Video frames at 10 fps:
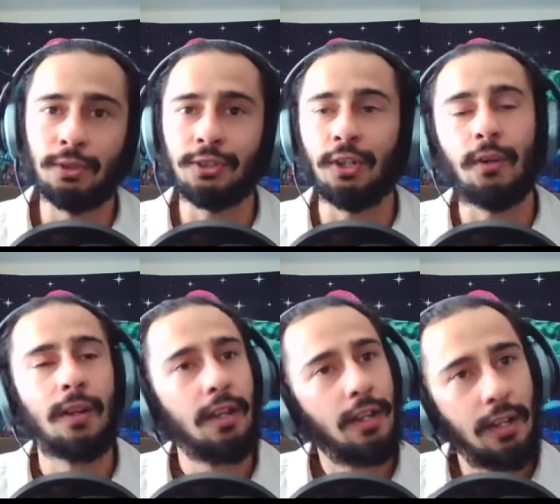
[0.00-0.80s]
So
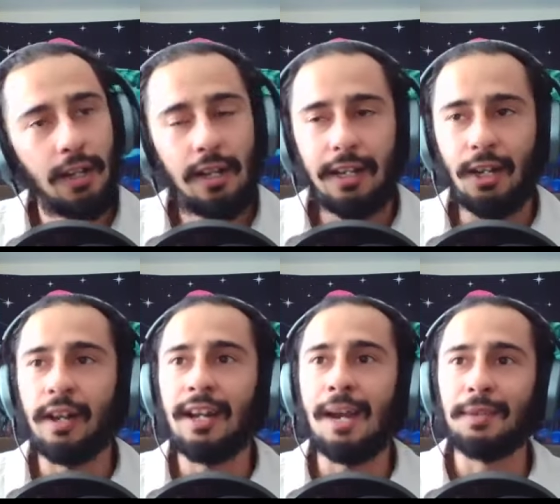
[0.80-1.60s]
here
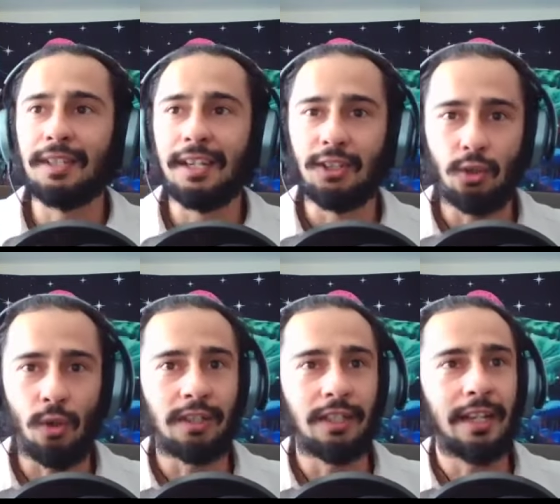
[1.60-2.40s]
I am at the age of
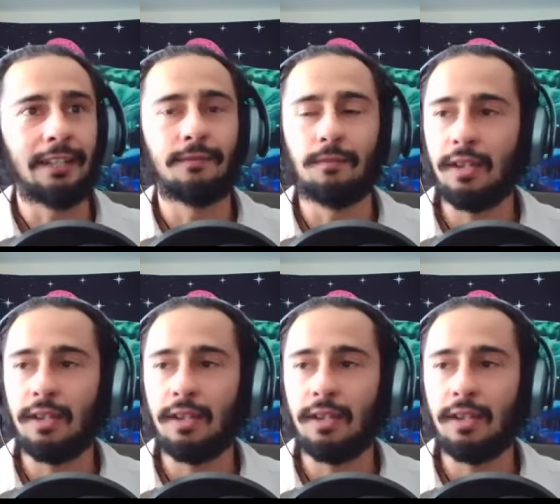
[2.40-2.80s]
28.